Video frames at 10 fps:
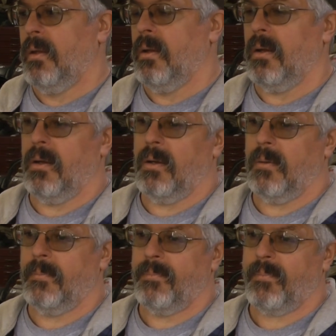
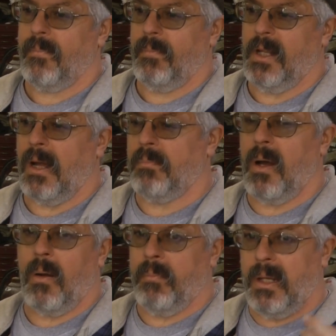that I
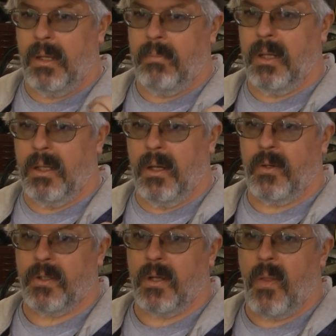bought many
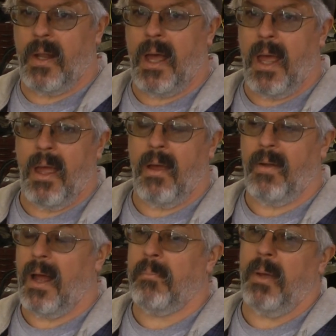years ago that I have,
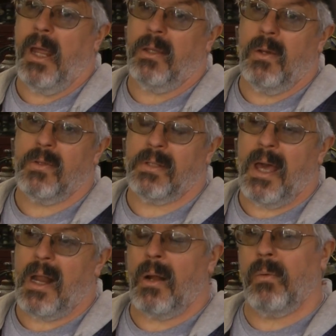and I may use
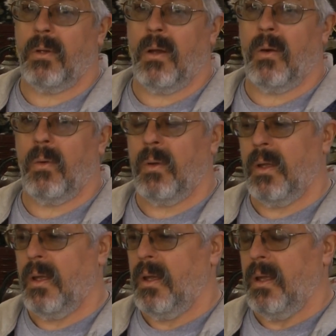that. I don't know.
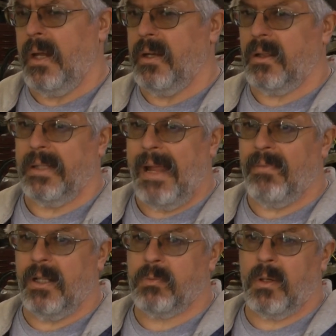In the
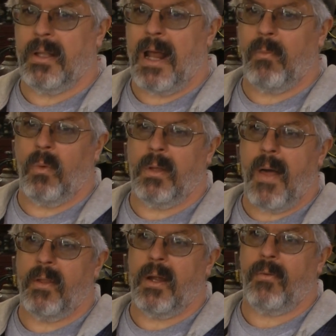Clevelands, what a
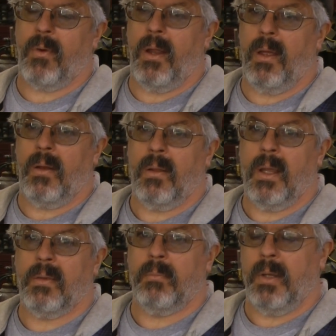lot that I've read
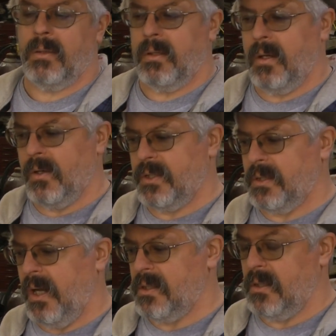in the years
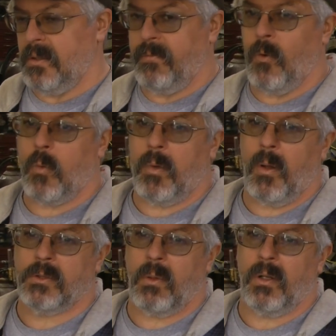since is the 4
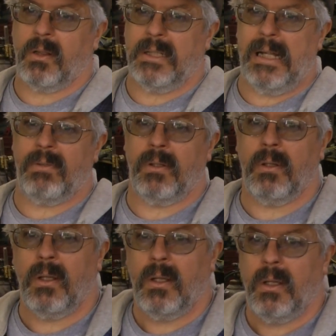bolts on a
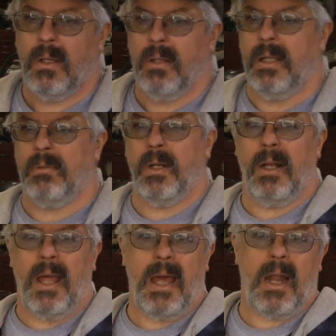Cleveland didn't
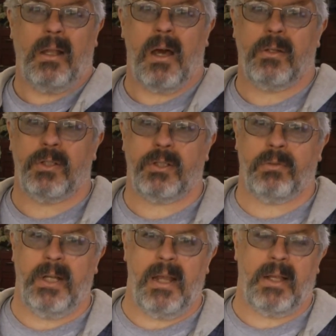really add a lot of
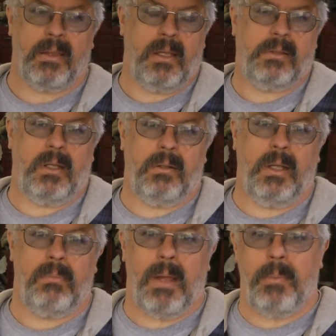strength like they said
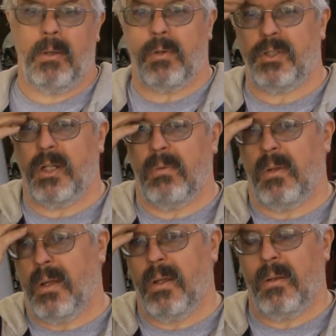did maybe on the
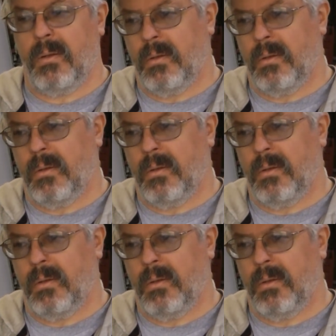Chevrolet.